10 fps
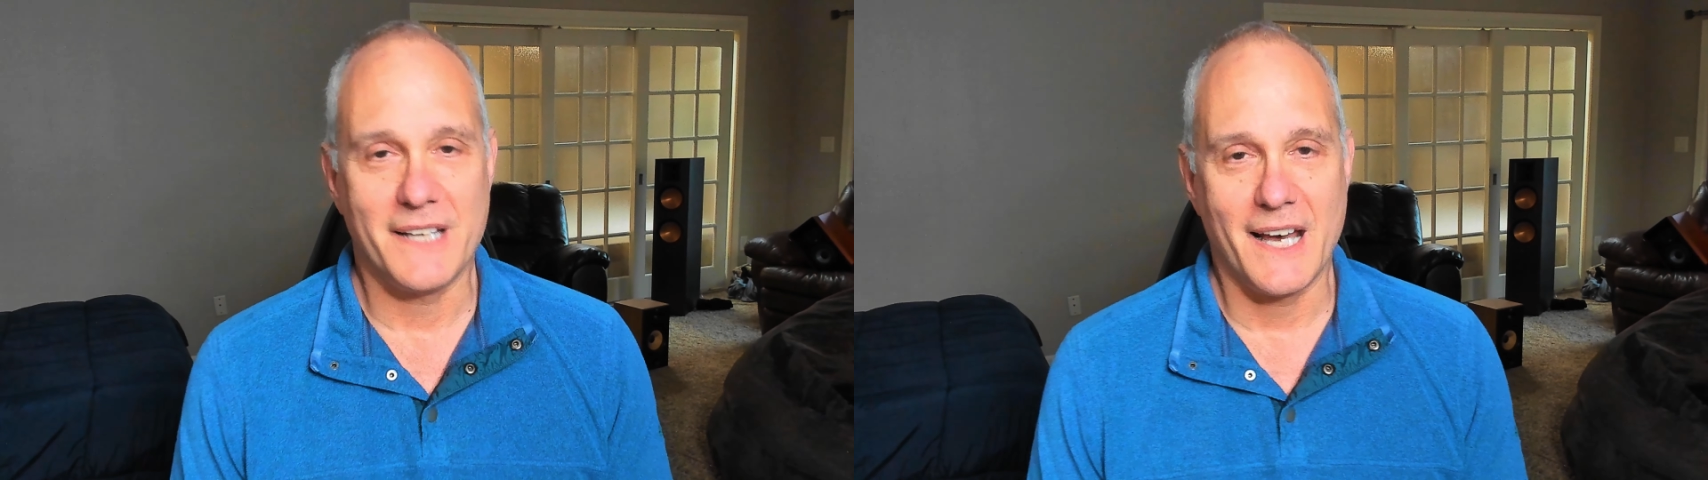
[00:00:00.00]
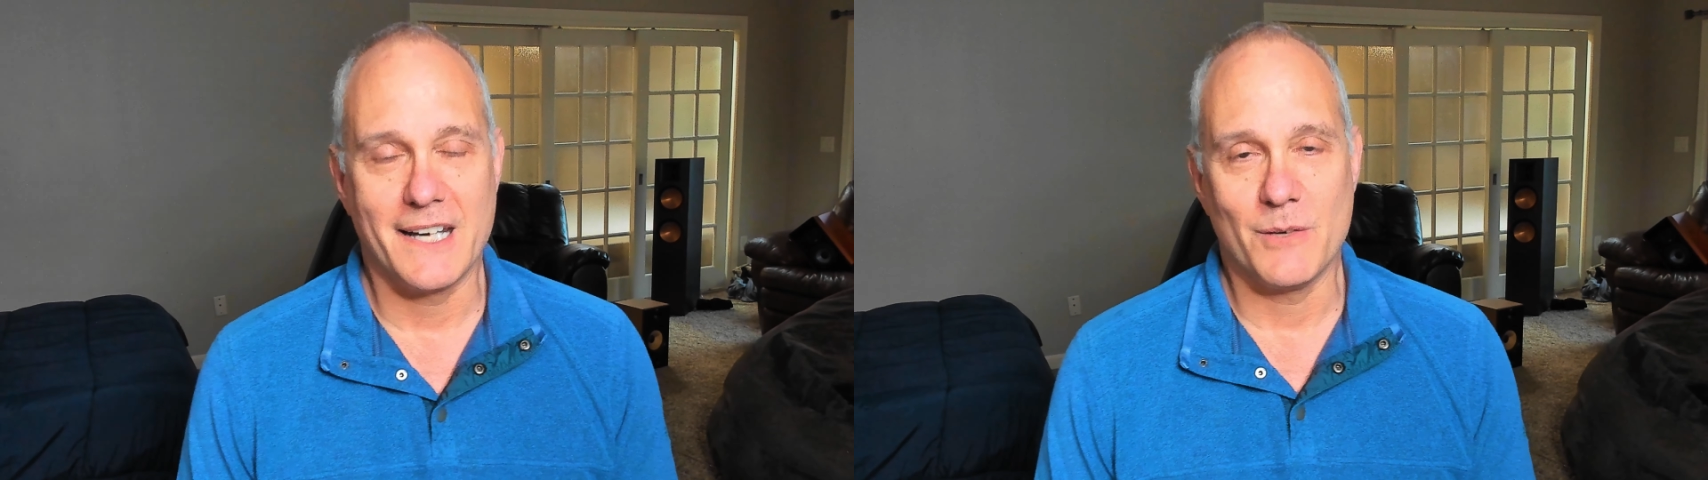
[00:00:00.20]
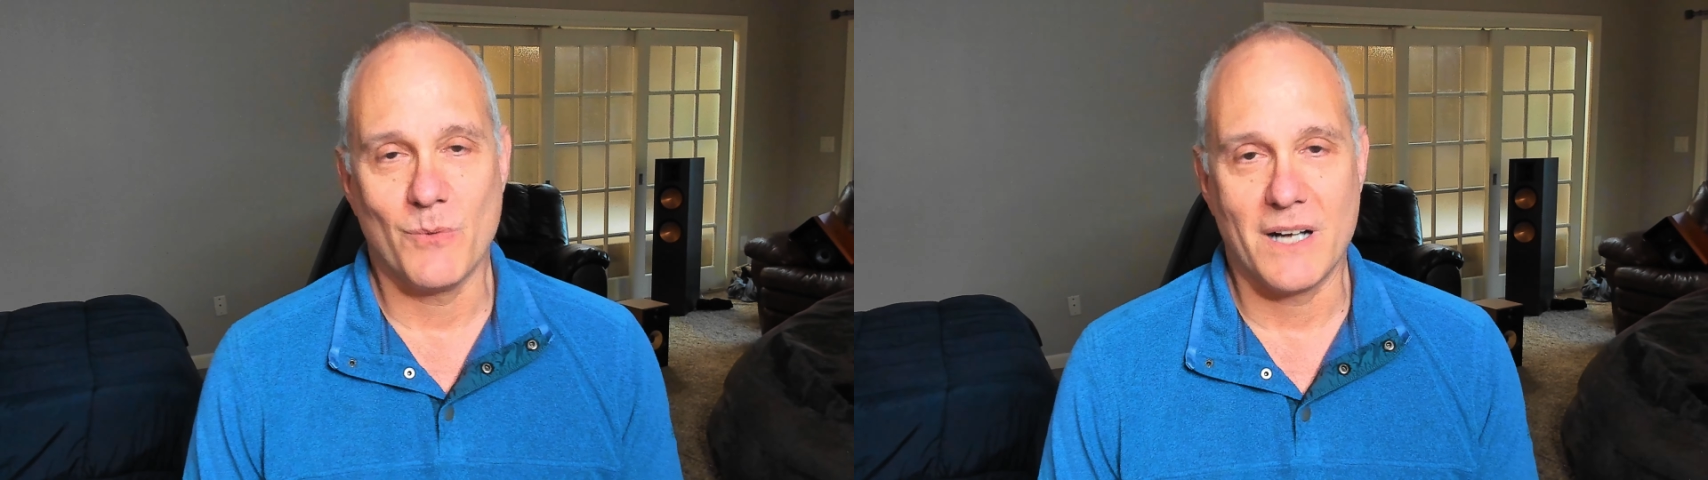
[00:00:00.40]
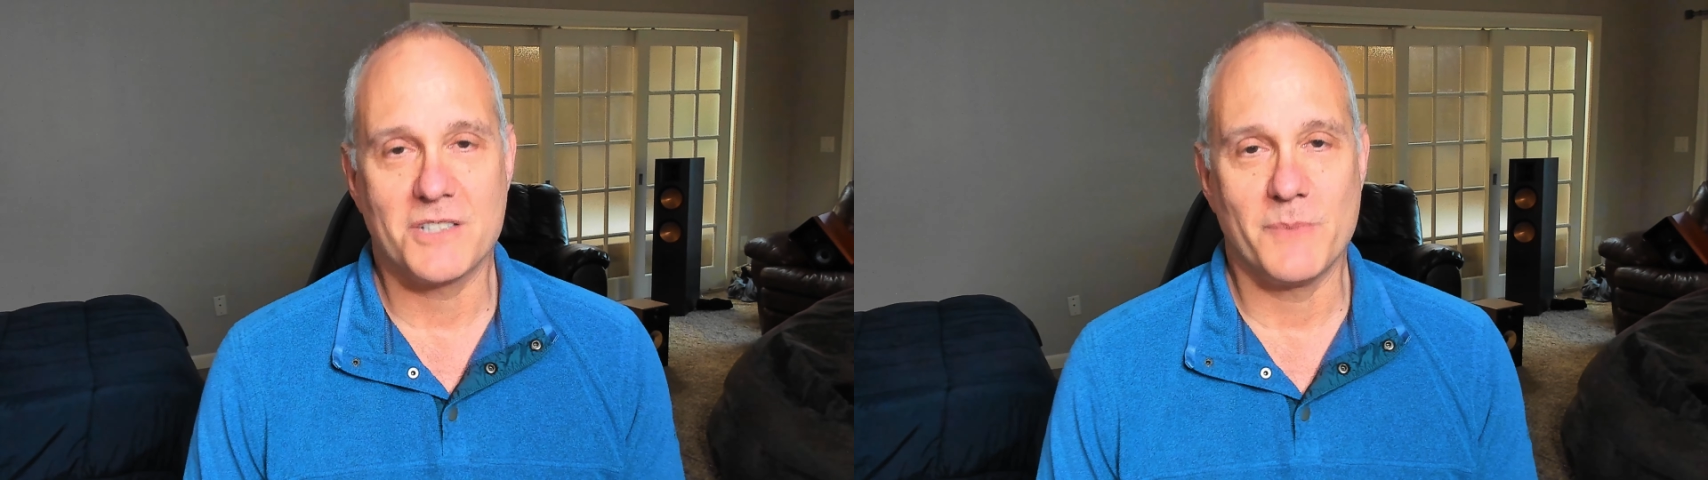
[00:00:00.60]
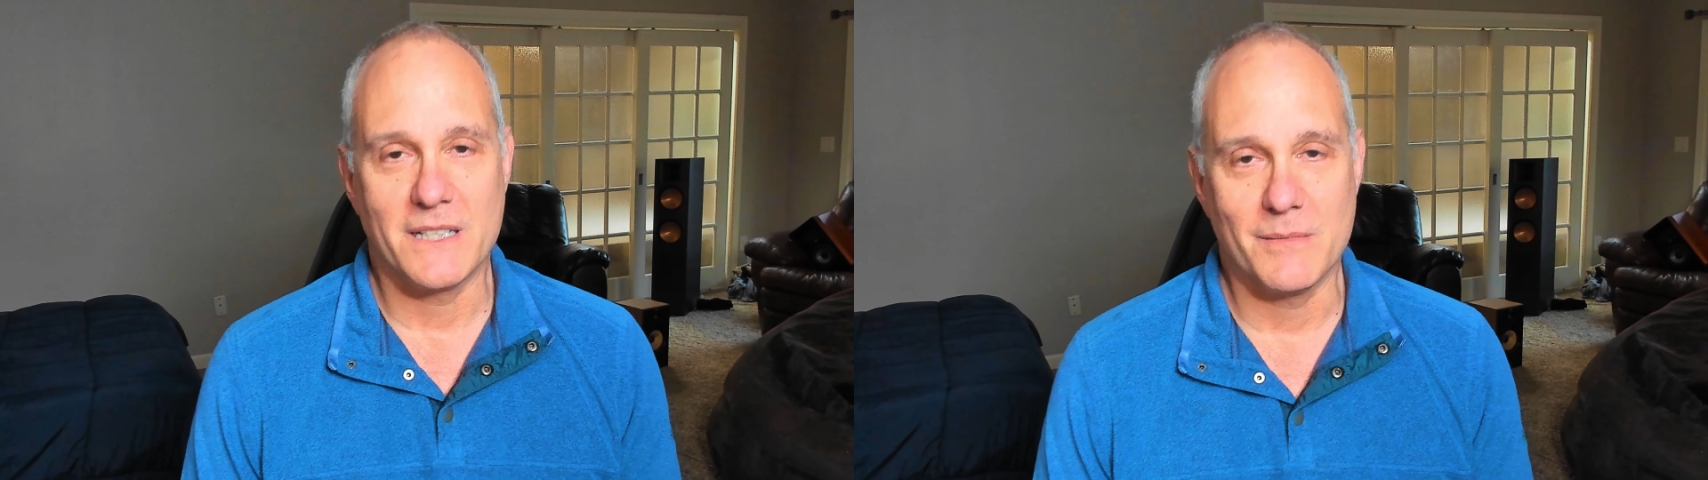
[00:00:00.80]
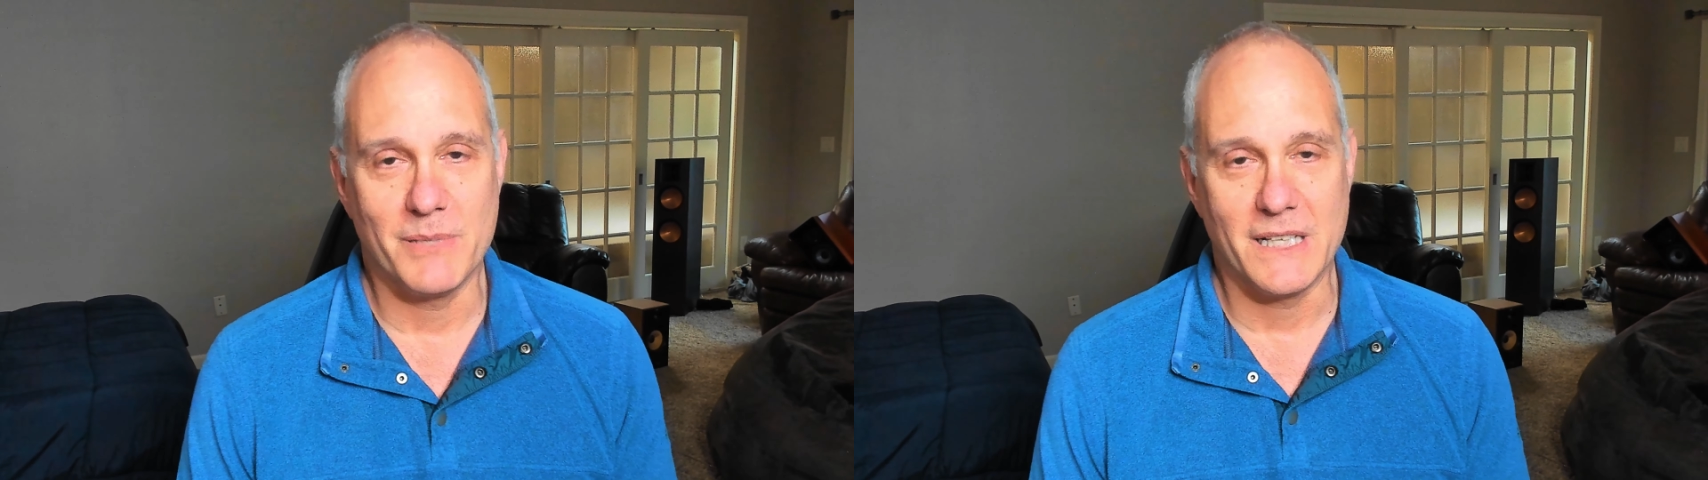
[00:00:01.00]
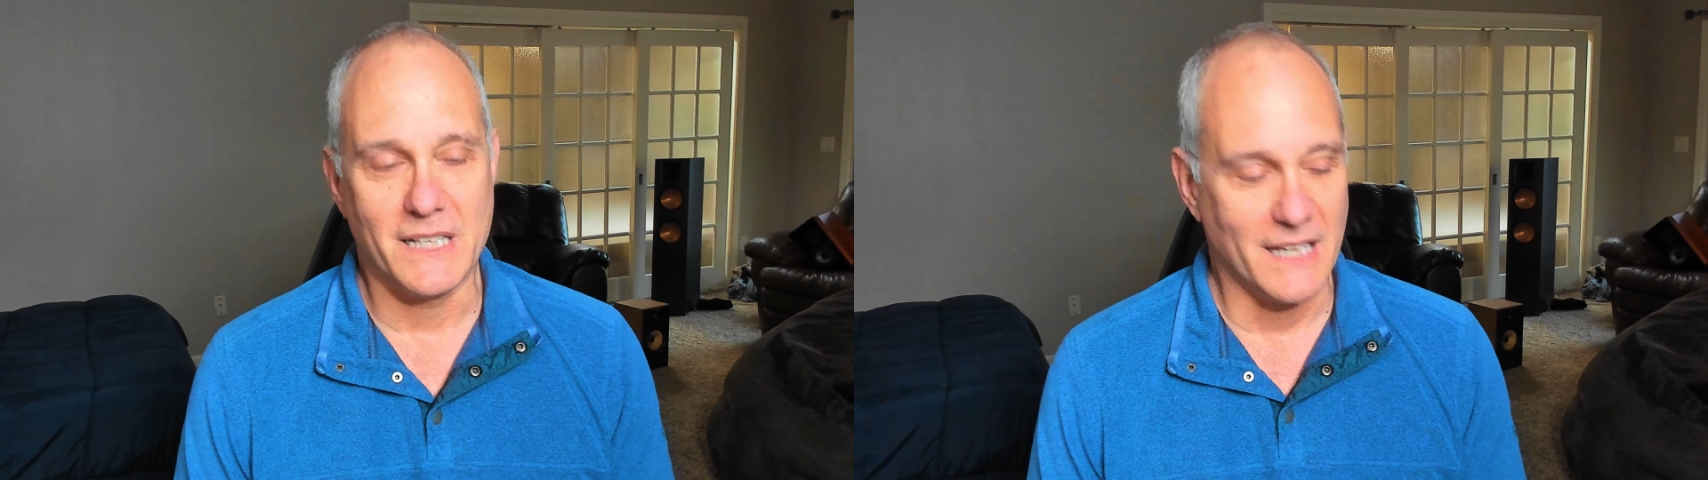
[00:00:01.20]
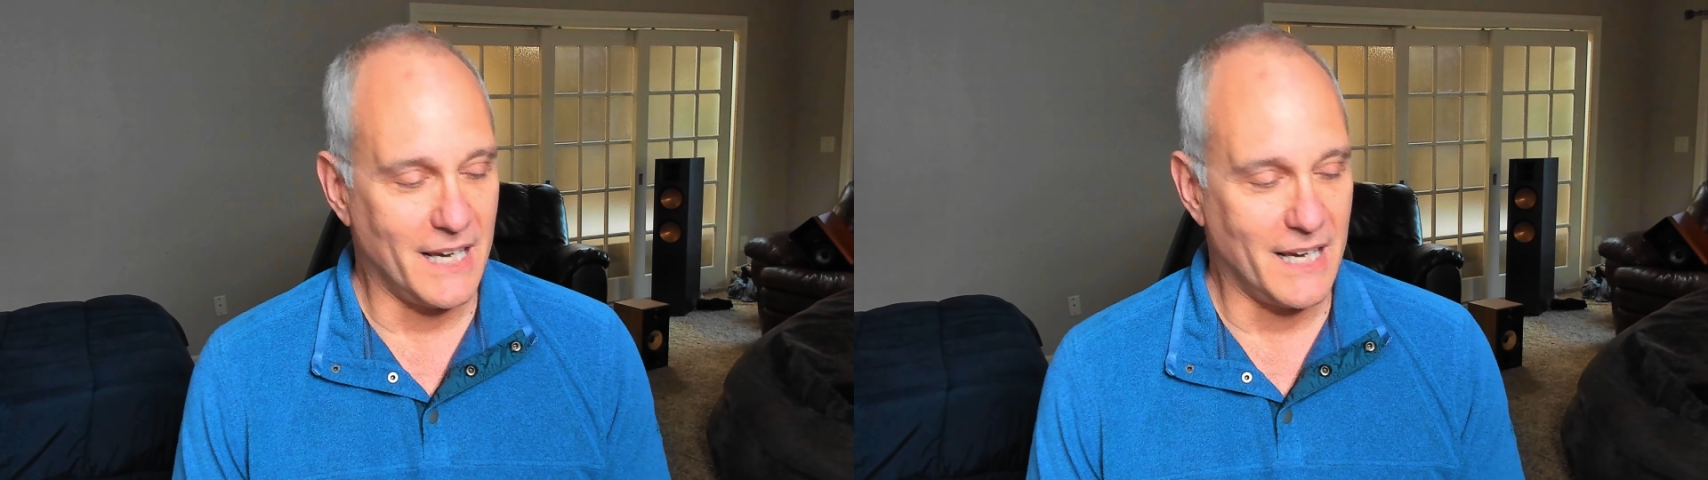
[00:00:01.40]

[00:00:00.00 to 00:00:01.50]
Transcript: daddy wants me to be